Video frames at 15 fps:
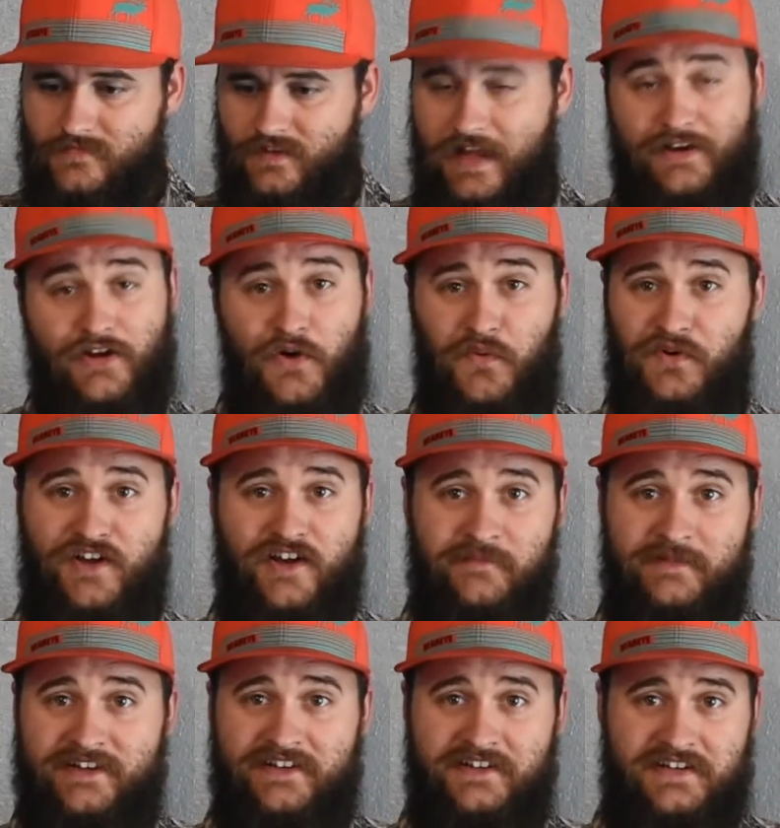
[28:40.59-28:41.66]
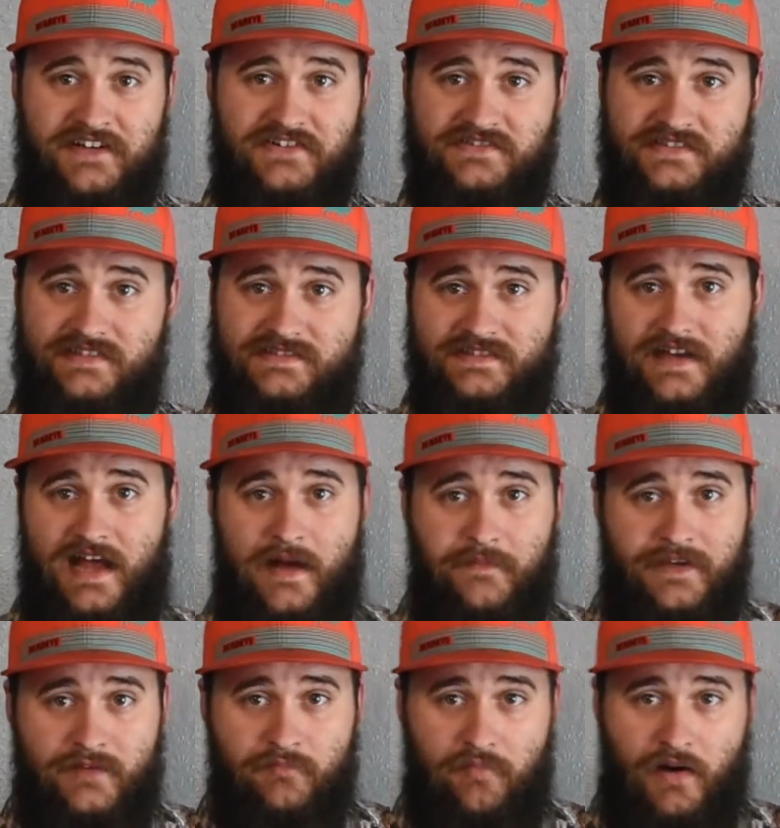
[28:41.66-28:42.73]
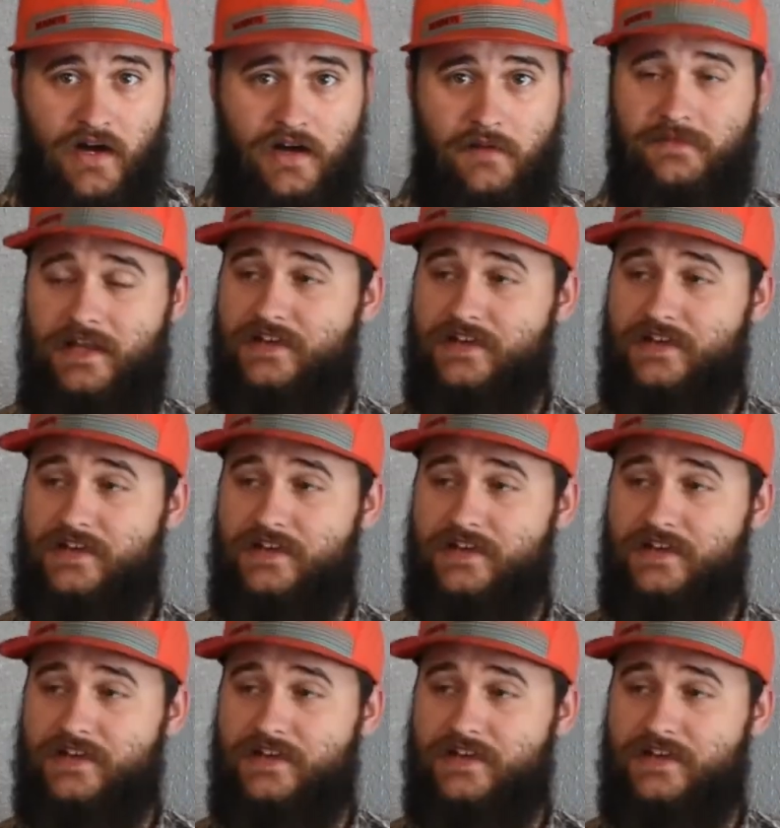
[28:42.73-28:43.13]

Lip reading: I know we're coming into deer season. I'm getting pumped.